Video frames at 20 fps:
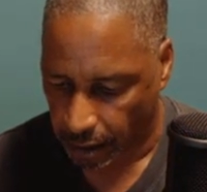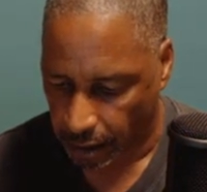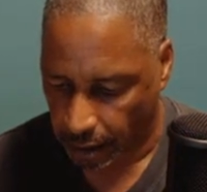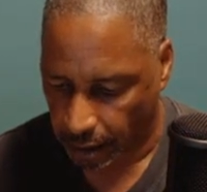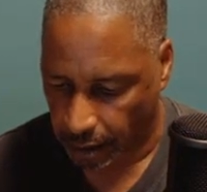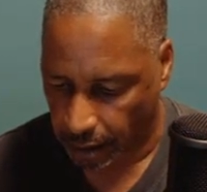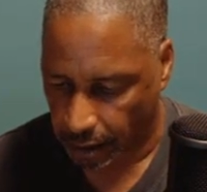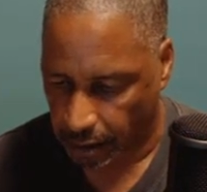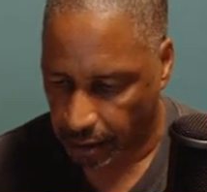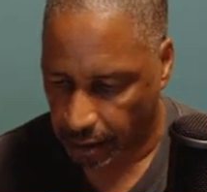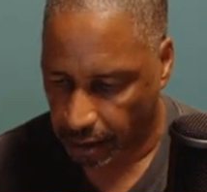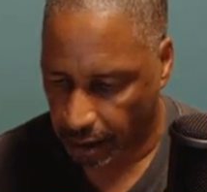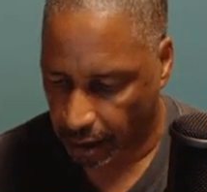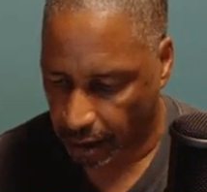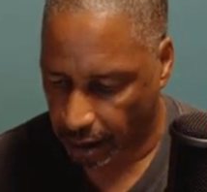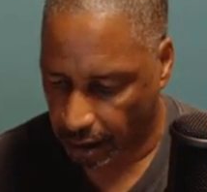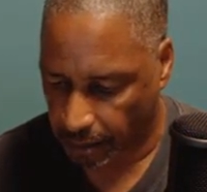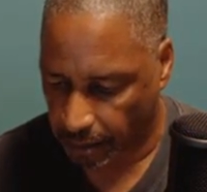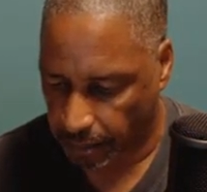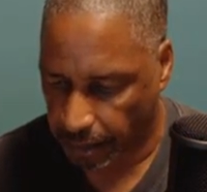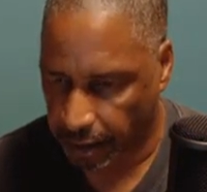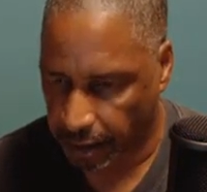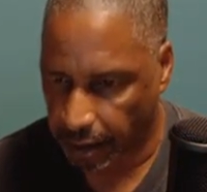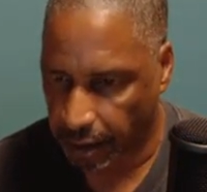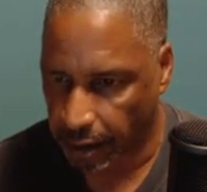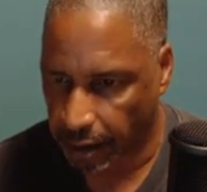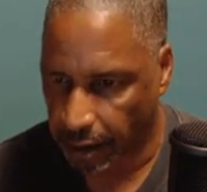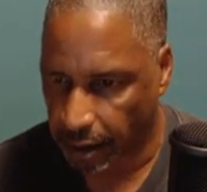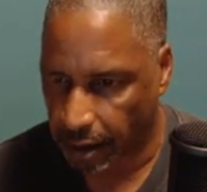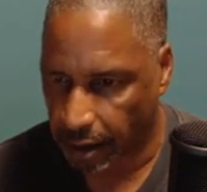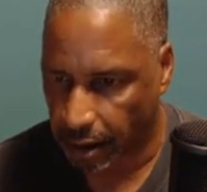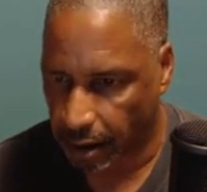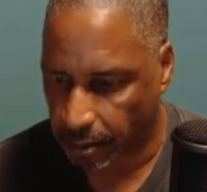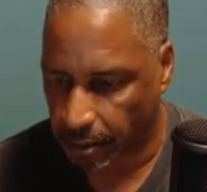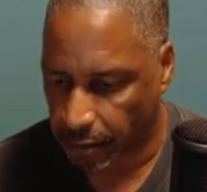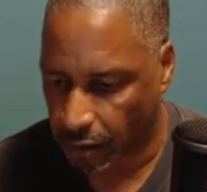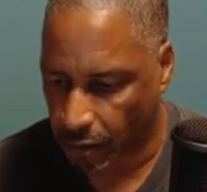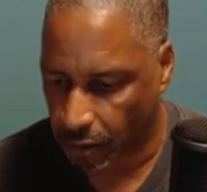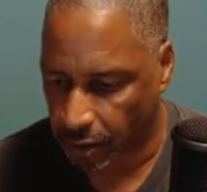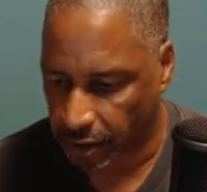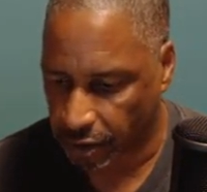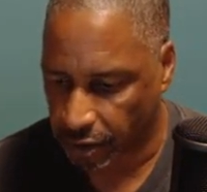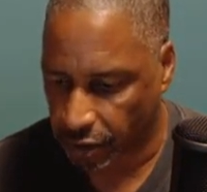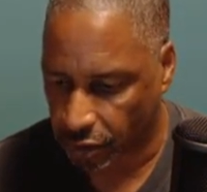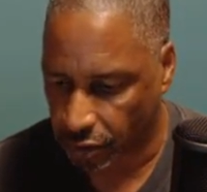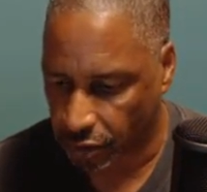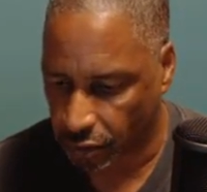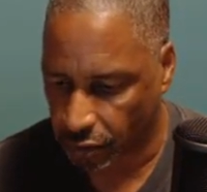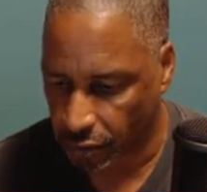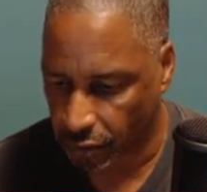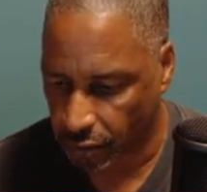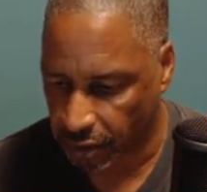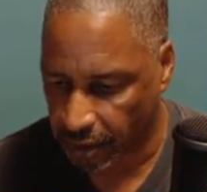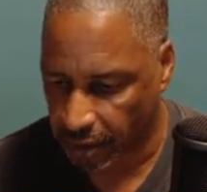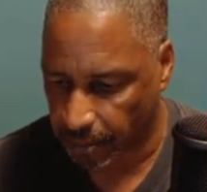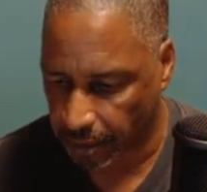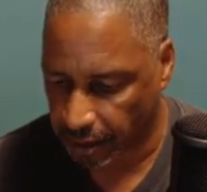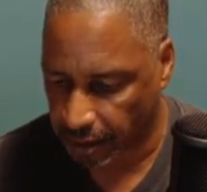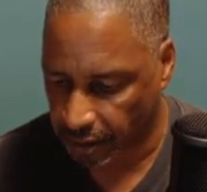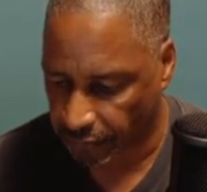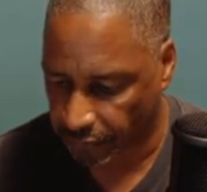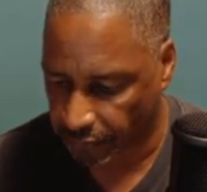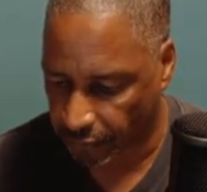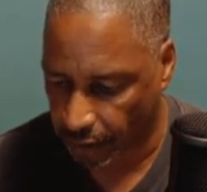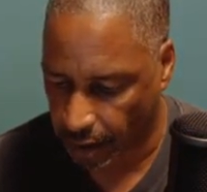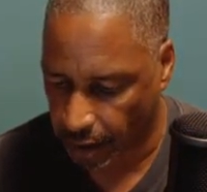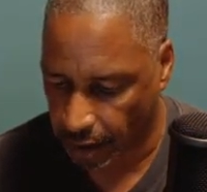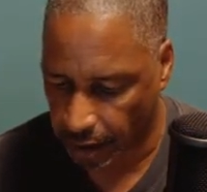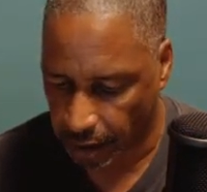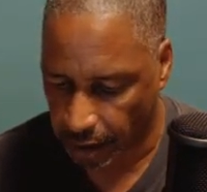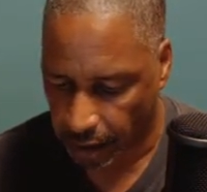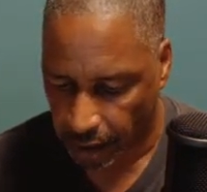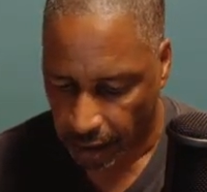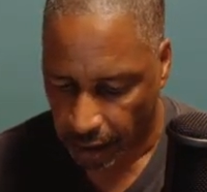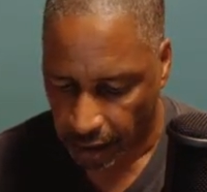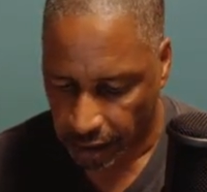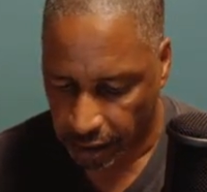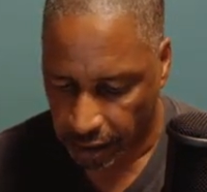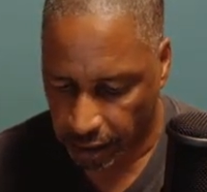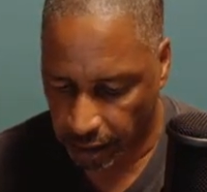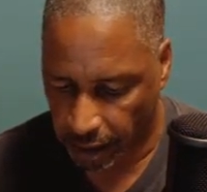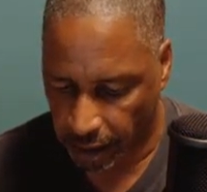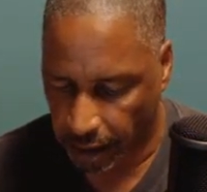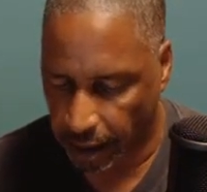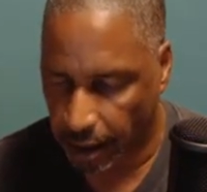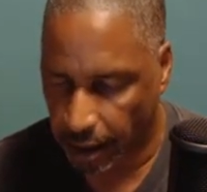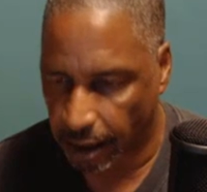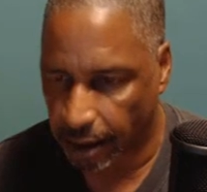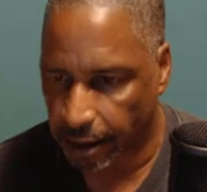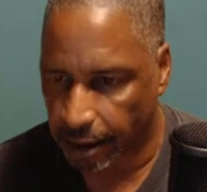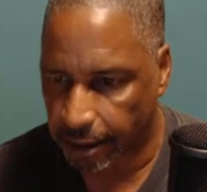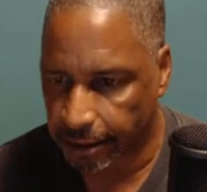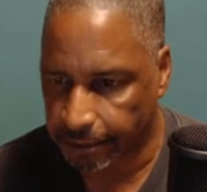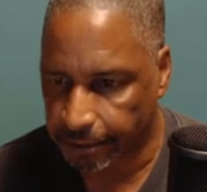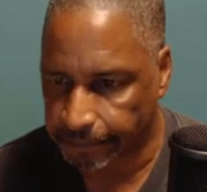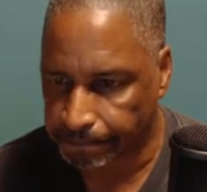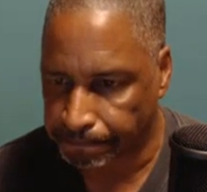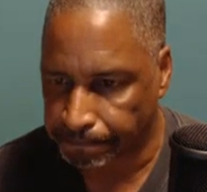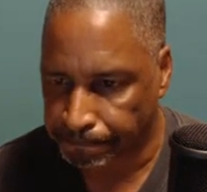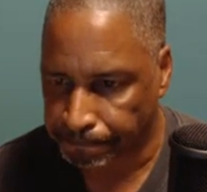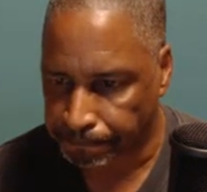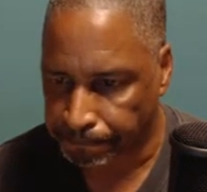And IP, and I'm going to specify an